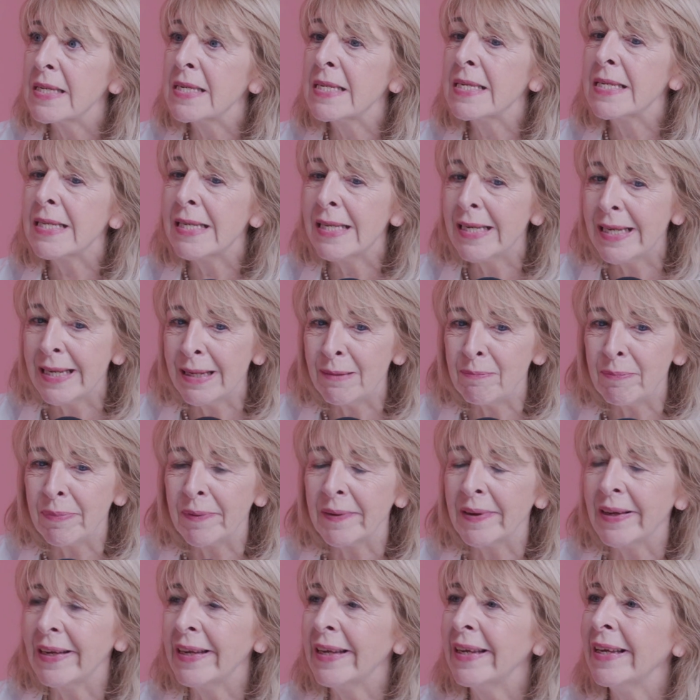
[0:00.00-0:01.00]
Sleep
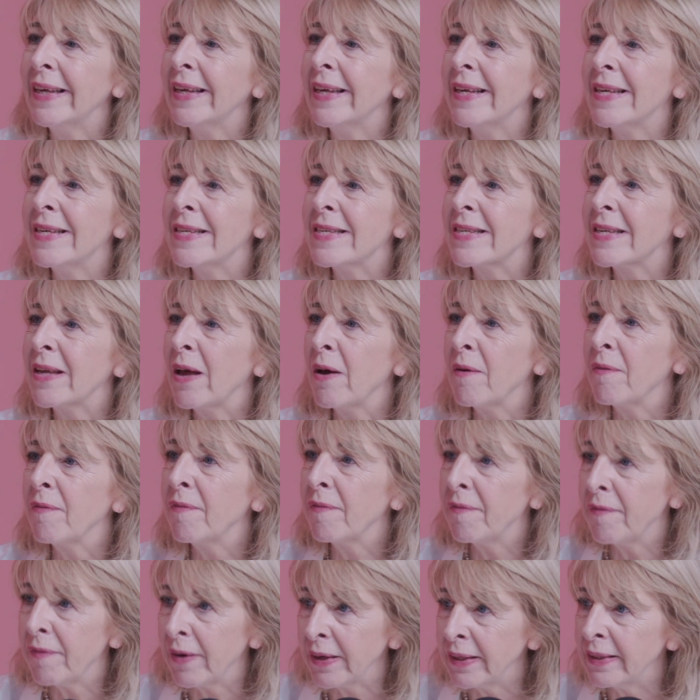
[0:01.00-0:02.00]
is a
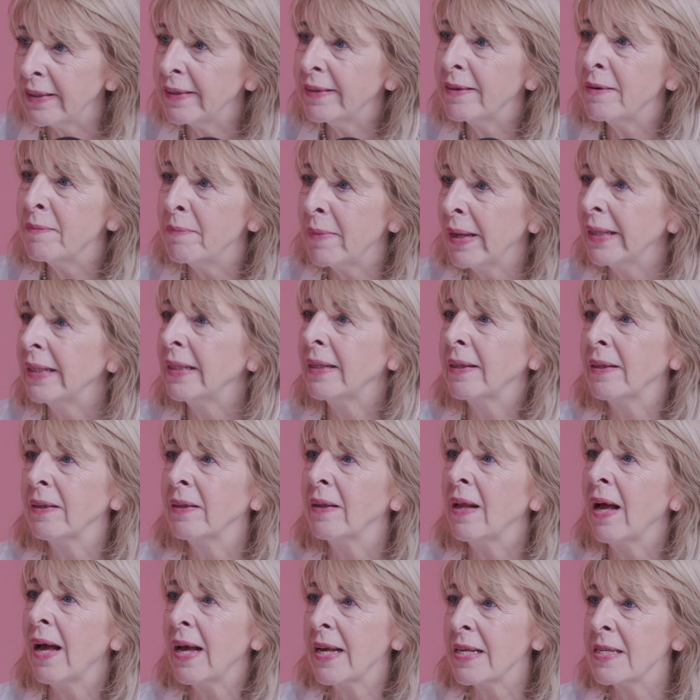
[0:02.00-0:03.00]

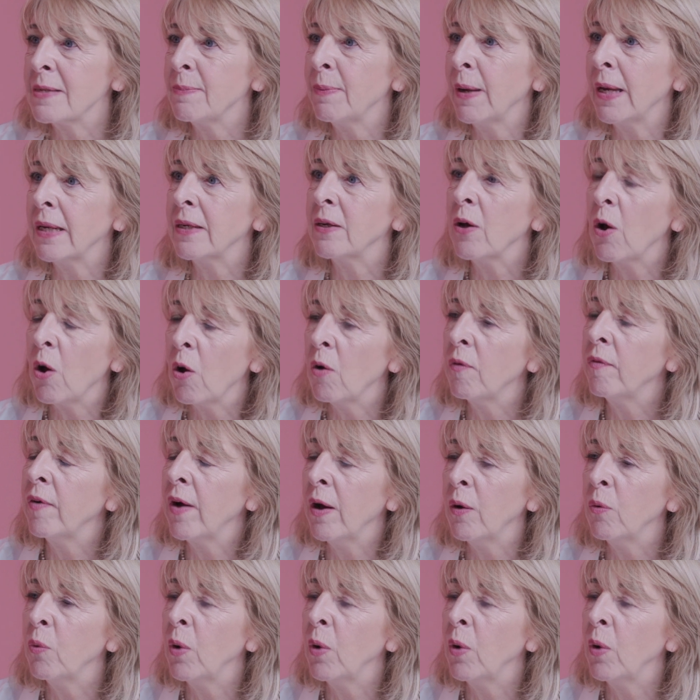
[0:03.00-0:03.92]
fundamental aspect of our